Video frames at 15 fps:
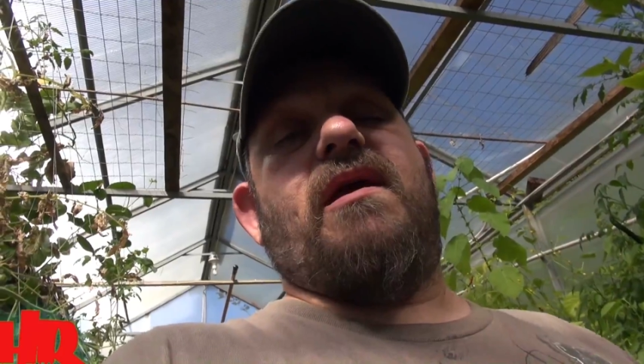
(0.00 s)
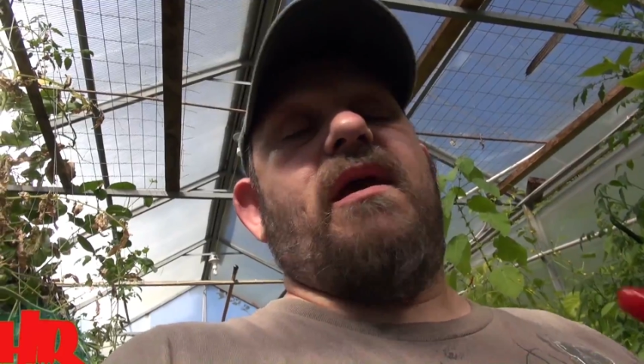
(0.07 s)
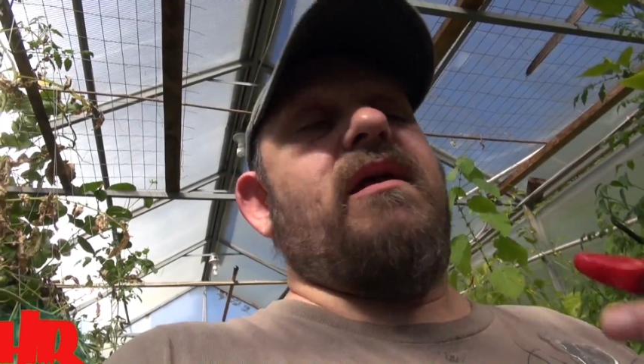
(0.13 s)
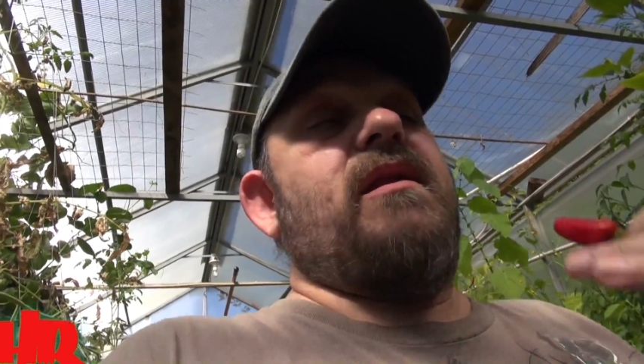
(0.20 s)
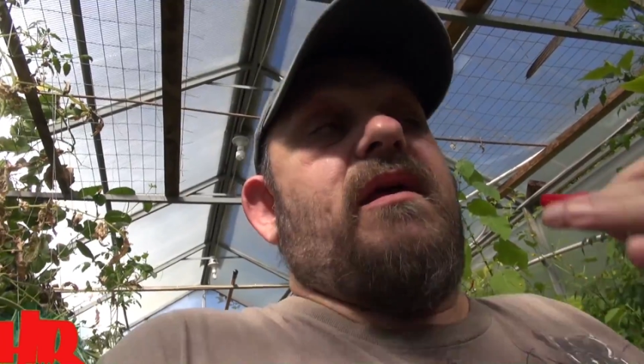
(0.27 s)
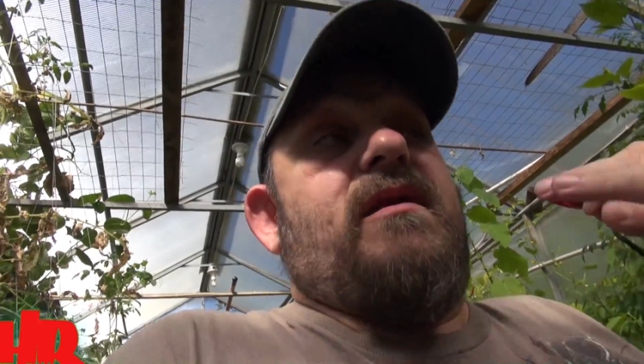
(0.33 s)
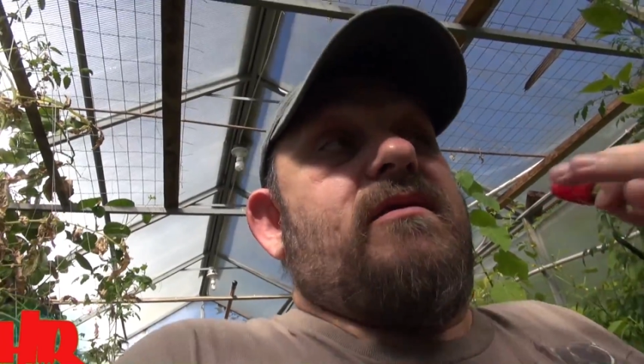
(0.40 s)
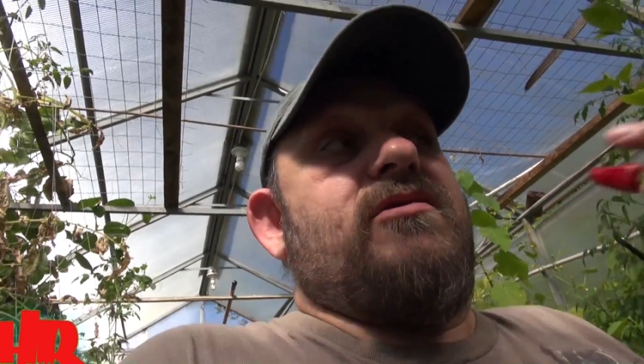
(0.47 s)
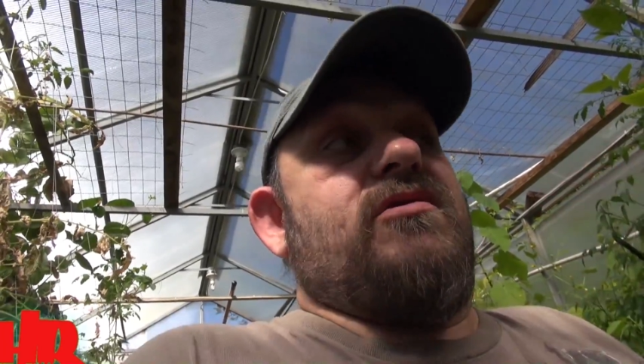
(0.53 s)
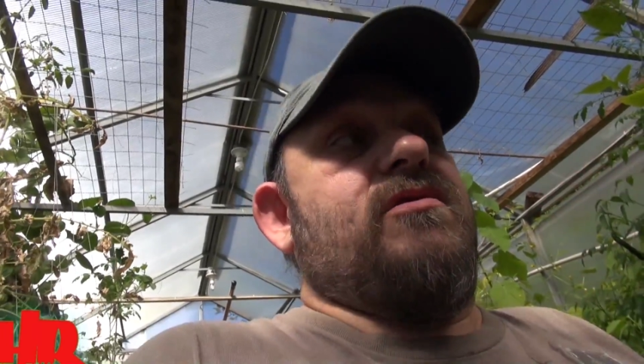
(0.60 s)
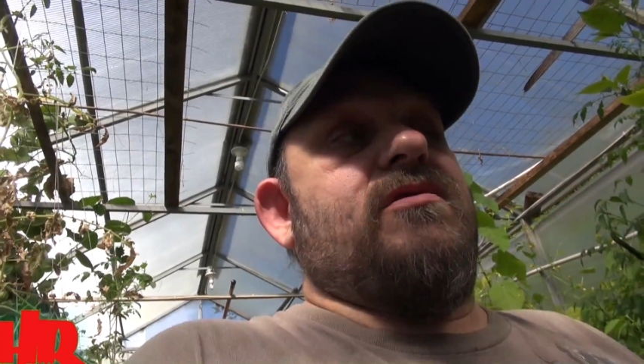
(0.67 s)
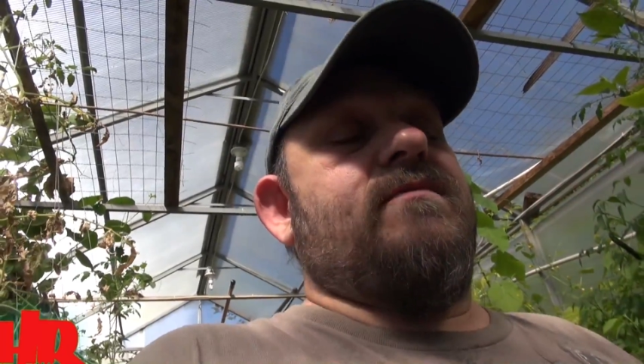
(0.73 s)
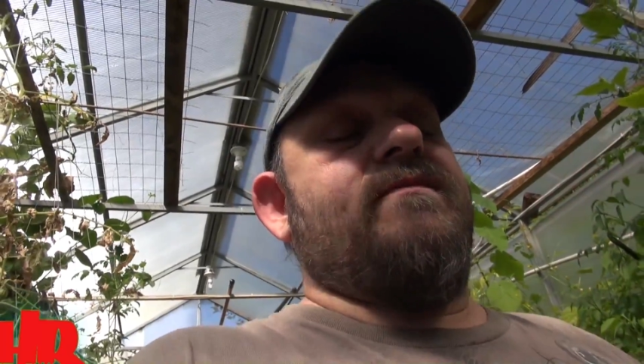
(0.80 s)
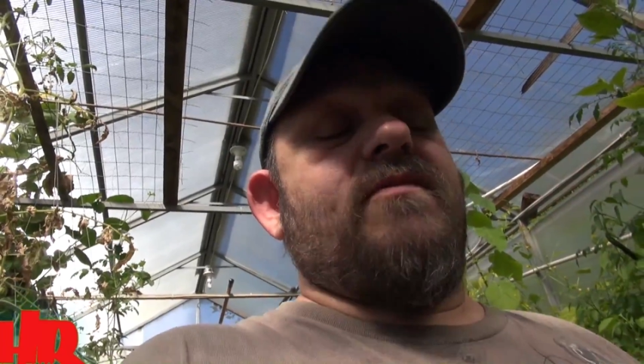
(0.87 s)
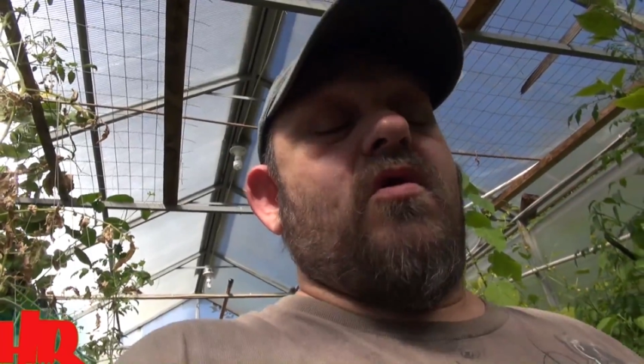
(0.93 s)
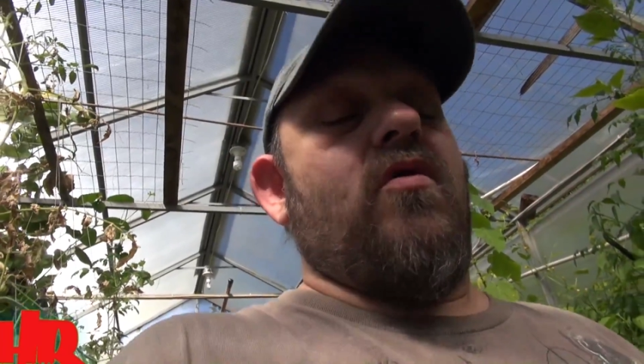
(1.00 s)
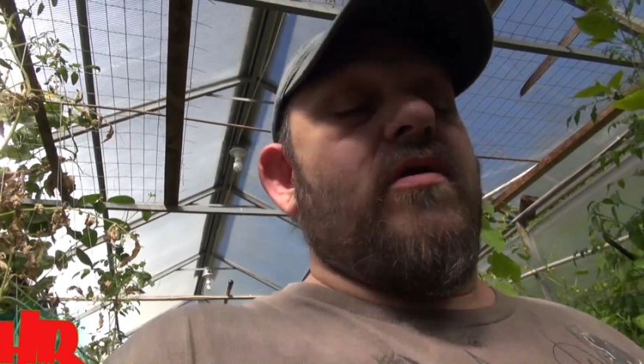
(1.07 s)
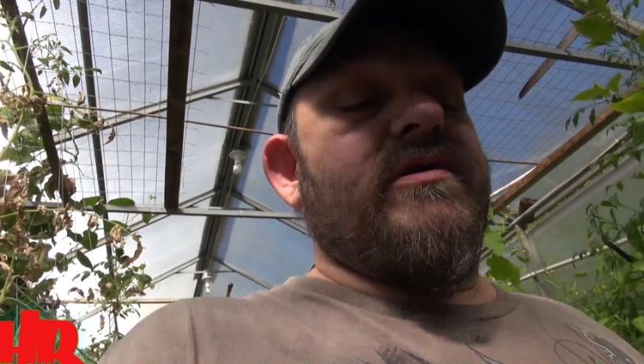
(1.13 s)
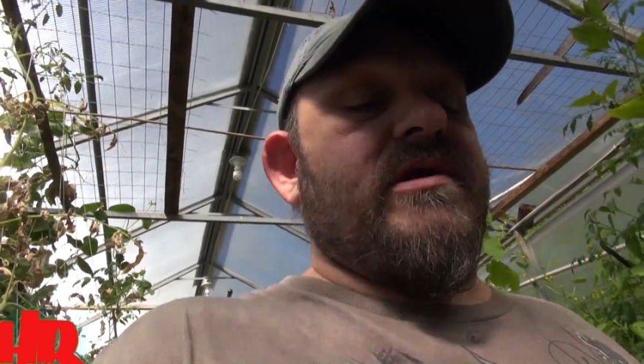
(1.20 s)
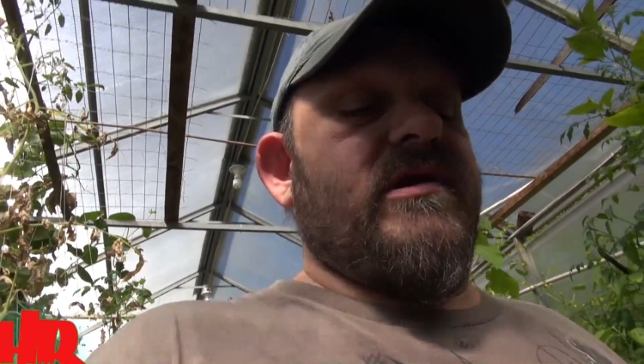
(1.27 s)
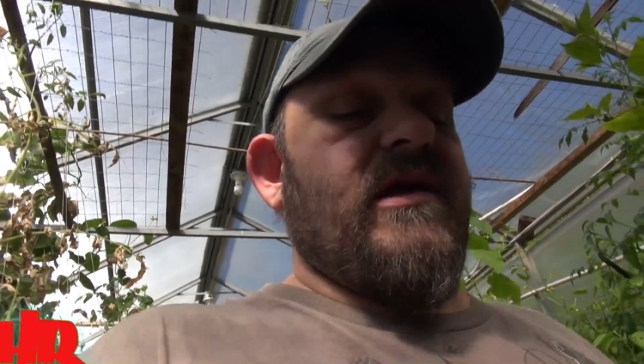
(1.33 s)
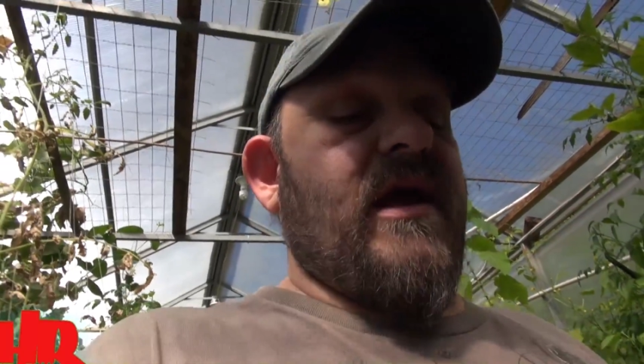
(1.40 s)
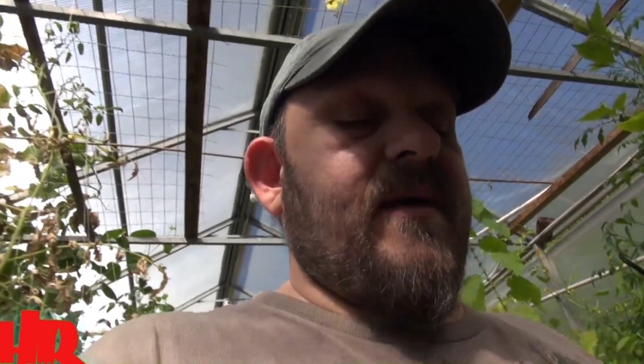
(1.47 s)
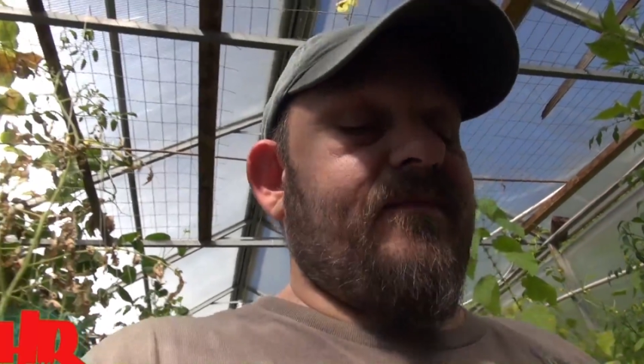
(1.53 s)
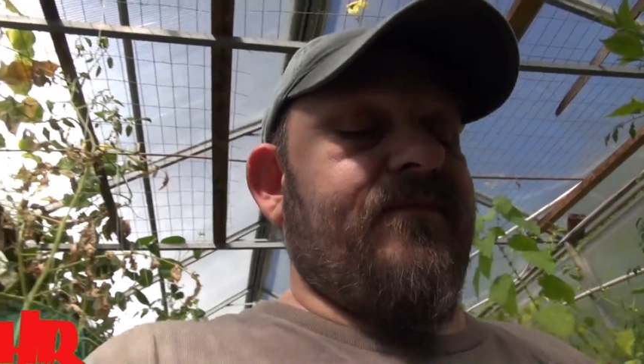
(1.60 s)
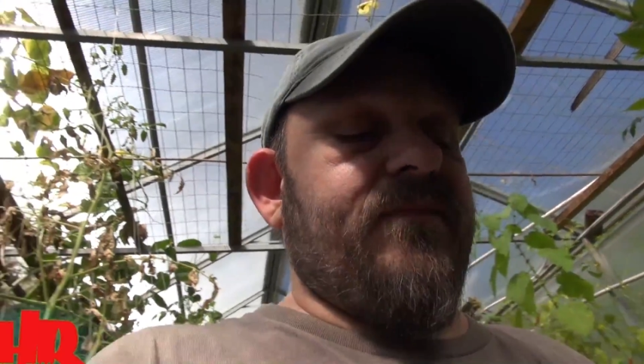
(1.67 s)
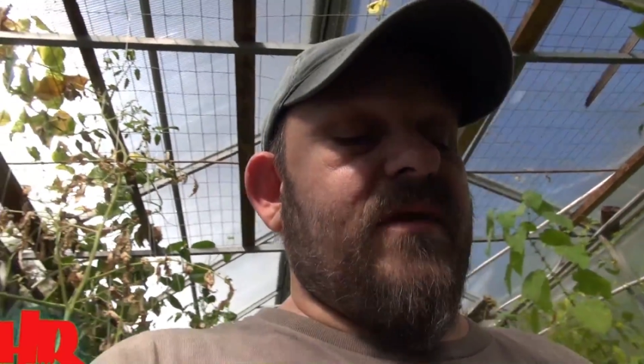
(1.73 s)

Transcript: and then it just causes that.